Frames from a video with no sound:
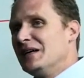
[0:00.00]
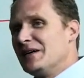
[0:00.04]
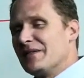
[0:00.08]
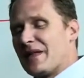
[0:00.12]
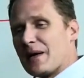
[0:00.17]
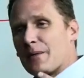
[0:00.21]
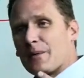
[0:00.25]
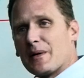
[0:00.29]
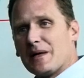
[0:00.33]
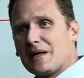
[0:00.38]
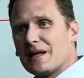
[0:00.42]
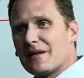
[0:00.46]
They
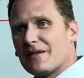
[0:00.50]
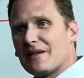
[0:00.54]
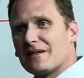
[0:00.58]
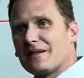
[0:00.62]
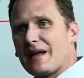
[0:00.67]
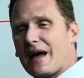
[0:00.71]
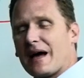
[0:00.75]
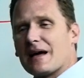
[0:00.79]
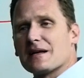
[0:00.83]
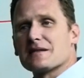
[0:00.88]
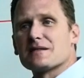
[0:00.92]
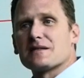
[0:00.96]
redid the
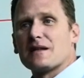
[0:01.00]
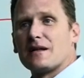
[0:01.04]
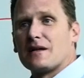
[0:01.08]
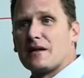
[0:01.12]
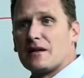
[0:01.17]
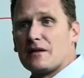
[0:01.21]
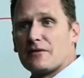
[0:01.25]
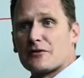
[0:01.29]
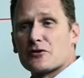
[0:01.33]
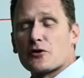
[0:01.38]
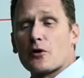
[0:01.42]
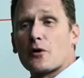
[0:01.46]
test,
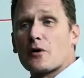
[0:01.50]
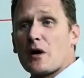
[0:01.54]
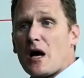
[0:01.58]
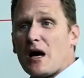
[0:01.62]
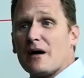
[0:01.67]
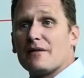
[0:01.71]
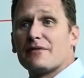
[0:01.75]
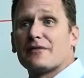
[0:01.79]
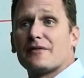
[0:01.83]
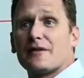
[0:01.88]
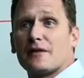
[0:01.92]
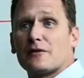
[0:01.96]
and sure
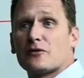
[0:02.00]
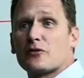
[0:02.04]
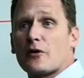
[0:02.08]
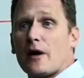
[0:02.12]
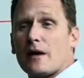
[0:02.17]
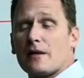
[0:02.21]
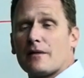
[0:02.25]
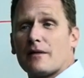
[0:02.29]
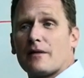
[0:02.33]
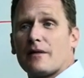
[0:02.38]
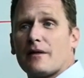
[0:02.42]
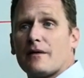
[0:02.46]
enough,
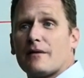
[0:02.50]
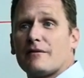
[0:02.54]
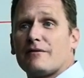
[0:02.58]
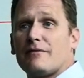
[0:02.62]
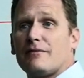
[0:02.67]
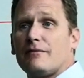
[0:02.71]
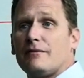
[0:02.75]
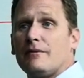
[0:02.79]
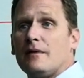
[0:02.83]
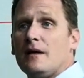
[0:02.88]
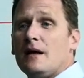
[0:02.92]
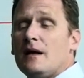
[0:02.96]
the
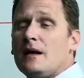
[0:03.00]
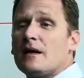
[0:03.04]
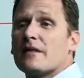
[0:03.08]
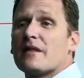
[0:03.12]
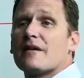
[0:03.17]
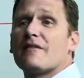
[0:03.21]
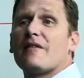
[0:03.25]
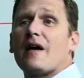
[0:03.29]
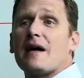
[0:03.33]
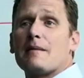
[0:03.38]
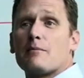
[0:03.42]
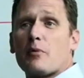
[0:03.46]

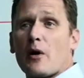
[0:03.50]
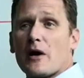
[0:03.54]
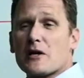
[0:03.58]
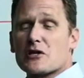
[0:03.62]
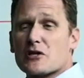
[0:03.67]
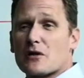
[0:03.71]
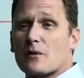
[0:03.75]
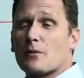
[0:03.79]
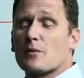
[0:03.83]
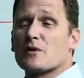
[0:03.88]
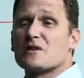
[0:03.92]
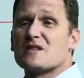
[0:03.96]

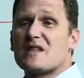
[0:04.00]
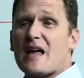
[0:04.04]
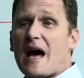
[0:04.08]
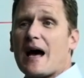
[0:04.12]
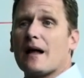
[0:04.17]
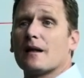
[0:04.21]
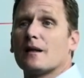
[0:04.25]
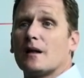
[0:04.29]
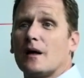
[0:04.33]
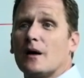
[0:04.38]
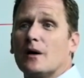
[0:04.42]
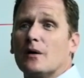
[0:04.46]
vibration was
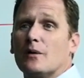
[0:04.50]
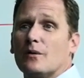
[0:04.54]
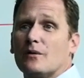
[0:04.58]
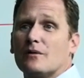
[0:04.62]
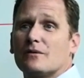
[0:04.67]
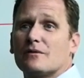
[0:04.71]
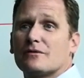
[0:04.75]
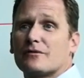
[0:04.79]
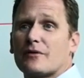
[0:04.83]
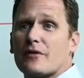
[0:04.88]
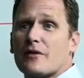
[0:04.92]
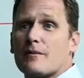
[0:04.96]
that low
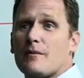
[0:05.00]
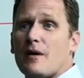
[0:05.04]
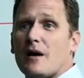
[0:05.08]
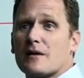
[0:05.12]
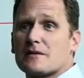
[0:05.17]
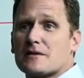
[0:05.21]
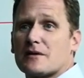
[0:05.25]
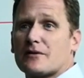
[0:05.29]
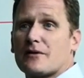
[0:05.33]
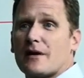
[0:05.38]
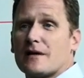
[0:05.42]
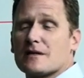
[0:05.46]
for the
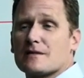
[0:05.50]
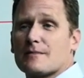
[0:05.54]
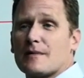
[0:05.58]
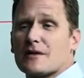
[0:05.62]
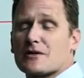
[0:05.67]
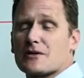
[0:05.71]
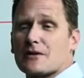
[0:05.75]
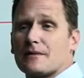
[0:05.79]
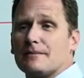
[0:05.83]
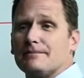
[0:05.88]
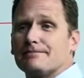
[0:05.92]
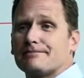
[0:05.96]
Mazda
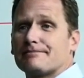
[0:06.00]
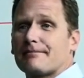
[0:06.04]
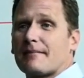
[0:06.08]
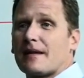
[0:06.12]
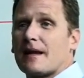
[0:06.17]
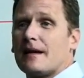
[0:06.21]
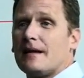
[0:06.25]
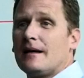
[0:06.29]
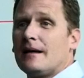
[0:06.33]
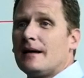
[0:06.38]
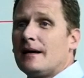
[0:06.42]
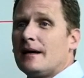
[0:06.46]
transmission.
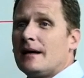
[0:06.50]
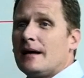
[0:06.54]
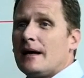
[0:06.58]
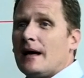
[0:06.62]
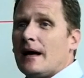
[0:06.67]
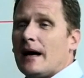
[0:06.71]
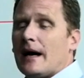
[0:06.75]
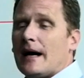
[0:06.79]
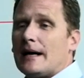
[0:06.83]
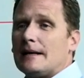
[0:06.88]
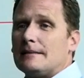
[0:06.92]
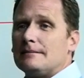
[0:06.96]

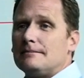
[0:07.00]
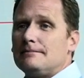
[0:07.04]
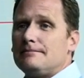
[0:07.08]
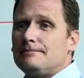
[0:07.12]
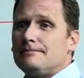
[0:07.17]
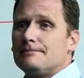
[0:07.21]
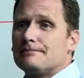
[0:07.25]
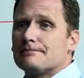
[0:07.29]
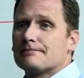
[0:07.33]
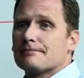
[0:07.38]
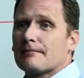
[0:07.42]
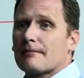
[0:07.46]

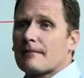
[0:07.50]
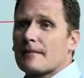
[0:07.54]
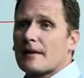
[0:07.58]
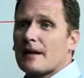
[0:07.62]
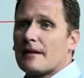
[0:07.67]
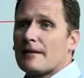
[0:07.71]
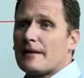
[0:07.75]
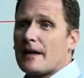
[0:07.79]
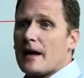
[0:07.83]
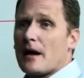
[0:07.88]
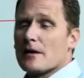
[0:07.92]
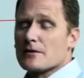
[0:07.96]

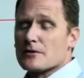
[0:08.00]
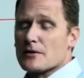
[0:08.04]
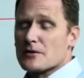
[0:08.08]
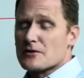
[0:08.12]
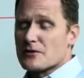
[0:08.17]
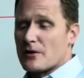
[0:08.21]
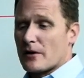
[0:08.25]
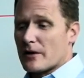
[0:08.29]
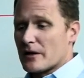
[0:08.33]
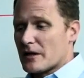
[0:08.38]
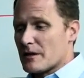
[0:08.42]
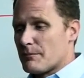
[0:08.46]
They also
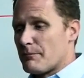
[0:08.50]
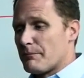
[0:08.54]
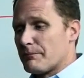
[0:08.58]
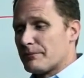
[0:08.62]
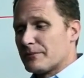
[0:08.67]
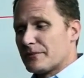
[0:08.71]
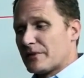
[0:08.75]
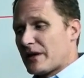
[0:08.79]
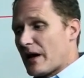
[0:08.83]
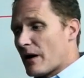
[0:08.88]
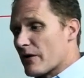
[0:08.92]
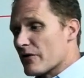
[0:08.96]
started to
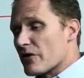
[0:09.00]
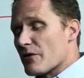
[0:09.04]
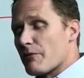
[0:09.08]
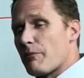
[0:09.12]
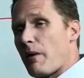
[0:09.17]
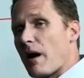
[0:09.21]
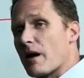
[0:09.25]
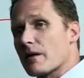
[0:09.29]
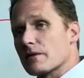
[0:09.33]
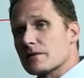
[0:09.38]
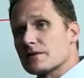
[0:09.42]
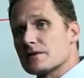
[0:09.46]
tear
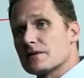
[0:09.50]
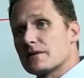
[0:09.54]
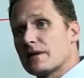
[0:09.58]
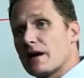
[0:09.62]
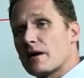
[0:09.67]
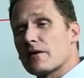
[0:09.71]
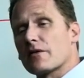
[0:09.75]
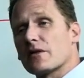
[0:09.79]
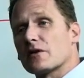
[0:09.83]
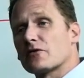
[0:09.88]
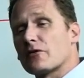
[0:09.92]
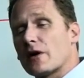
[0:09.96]

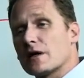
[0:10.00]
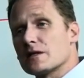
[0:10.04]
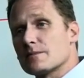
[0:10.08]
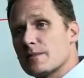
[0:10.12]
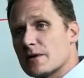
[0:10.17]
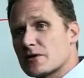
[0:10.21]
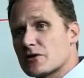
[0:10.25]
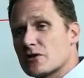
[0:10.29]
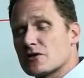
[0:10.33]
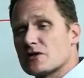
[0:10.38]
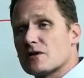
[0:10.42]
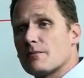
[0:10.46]
the
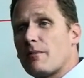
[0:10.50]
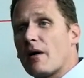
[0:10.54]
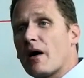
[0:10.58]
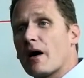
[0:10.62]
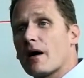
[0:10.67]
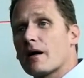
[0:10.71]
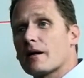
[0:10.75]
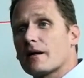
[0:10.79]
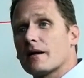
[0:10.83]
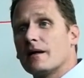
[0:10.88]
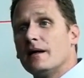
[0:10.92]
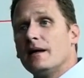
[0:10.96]
transmissions
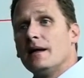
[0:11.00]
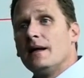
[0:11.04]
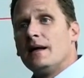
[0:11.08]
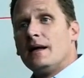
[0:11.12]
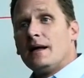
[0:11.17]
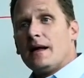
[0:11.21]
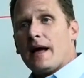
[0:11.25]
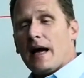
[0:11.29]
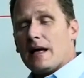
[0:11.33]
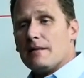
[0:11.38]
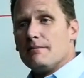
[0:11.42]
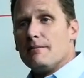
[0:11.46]
apart
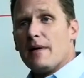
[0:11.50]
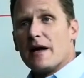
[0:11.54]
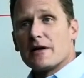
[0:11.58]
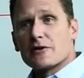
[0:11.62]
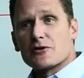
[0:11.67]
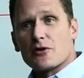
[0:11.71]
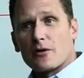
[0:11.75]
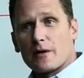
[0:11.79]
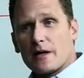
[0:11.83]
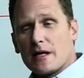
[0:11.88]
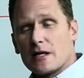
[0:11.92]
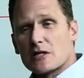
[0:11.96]
and
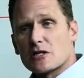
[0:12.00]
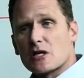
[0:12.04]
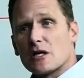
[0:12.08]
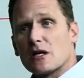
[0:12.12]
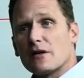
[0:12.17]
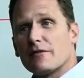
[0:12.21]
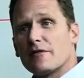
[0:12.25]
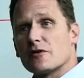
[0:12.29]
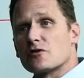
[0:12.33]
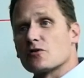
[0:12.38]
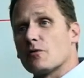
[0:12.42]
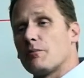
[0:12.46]
measure each
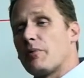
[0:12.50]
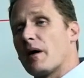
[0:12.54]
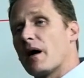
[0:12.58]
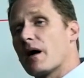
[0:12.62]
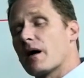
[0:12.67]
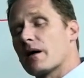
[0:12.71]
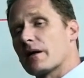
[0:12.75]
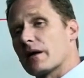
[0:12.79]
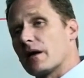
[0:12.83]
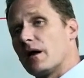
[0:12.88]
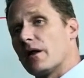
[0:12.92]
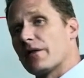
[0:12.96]
individual
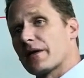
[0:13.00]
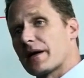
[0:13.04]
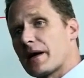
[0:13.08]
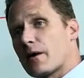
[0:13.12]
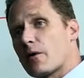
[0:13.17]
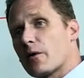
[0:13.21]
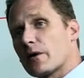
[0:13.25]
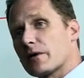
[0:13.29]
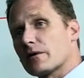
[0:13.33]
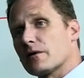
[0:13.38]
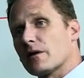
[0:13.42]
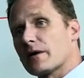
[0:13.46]
part and all the
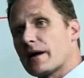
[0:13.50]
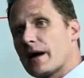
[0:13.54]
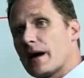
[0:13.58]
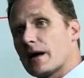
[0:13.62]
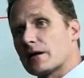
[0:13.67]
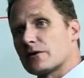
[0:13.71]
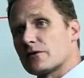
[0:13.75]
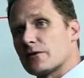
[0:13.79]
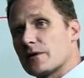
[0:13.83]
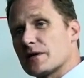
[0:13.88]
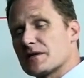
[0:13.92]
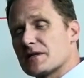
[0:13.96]
critical
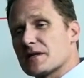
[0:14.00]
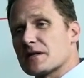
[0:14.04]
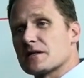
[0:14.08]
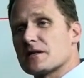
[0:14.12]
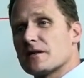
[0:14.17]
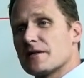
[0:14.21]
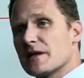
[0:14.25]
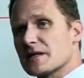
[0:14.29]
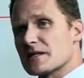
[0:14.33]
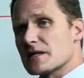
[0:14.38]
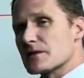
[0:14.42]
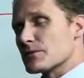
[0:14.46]
characteristics.
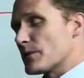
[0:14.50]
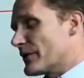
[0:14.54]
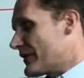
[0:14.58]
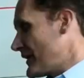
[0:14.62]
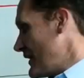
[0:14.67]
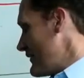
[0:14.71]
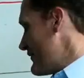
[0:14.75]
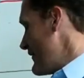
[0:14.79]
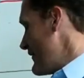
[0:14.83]
And this is what they